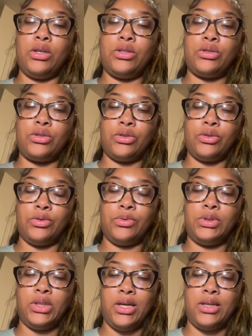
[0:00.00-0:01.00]
So
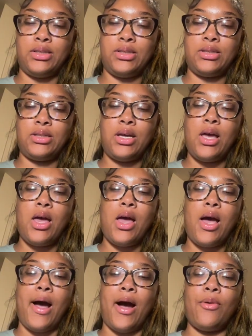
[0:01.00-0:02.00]
yes,
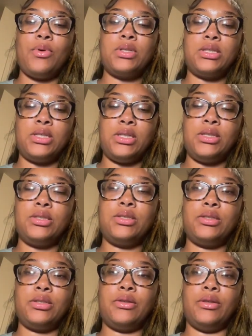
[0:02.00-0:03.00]
I will
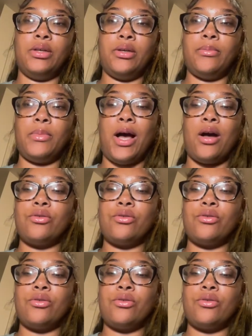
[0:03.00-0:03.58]
teach them how